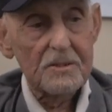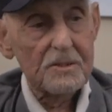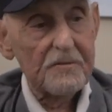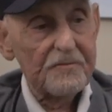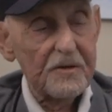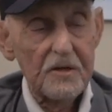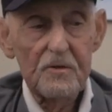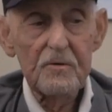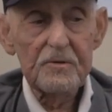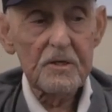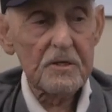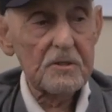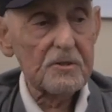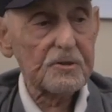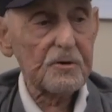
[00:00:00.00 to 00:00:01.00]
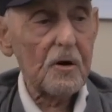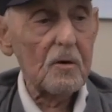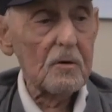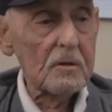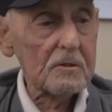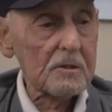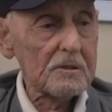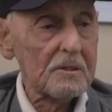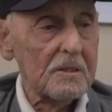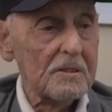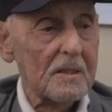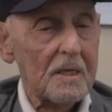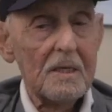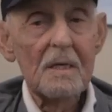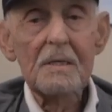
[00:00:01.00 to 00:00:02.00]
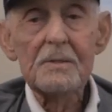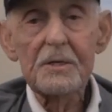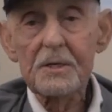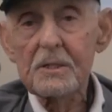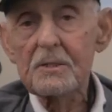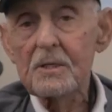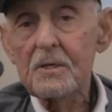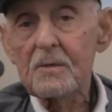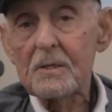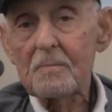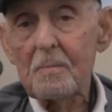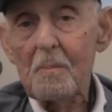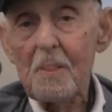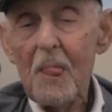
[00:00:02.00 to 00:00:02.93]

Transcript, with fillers: If you knew the controls, you can do it